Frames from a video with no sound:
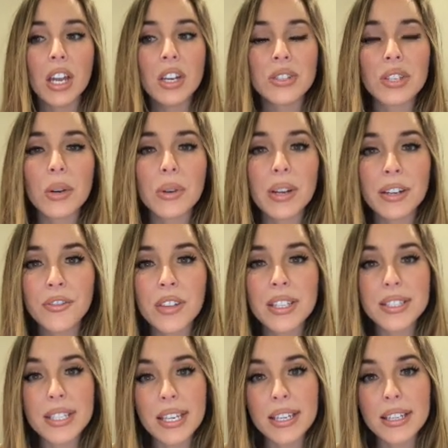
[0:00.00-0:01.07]
So if
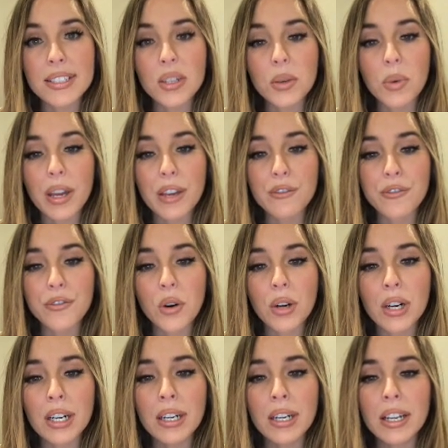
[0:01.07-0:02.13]
this is a wave
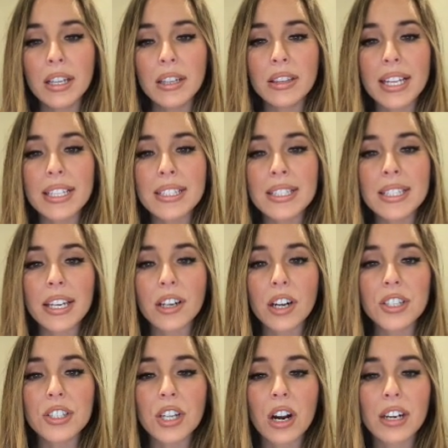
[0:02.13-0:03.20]
4, let's get
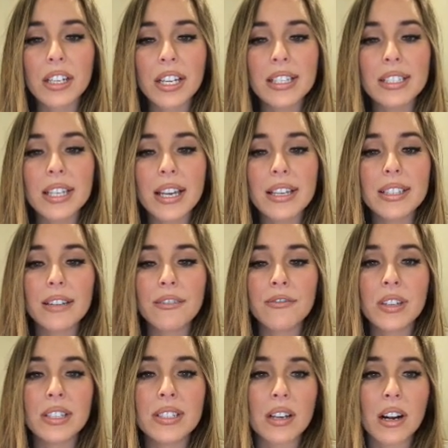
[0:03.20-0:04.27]
our targets as if
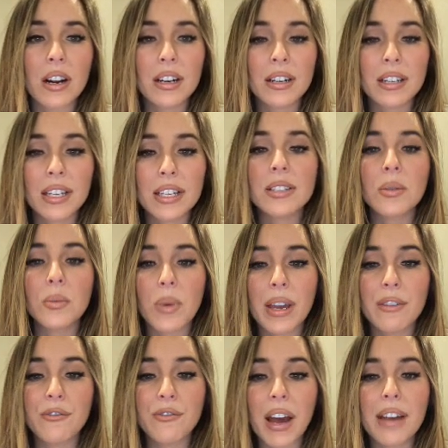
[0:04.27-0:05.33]
this is a
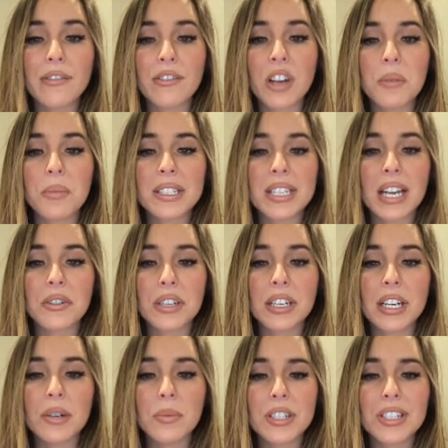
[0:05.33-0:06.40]
wave 5 coming down
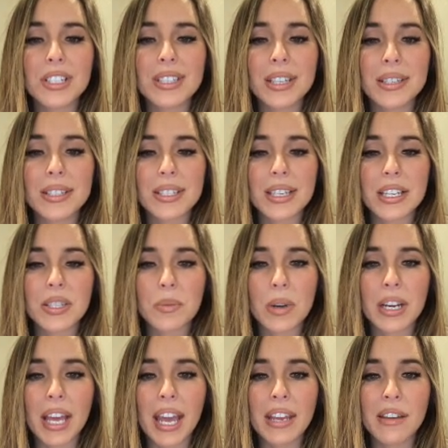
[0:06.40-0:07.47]
here, which is the
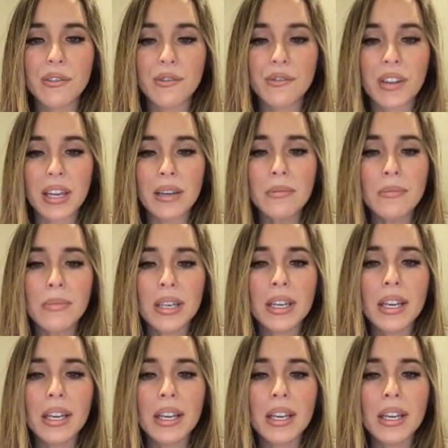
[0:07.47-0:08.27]
618 fib.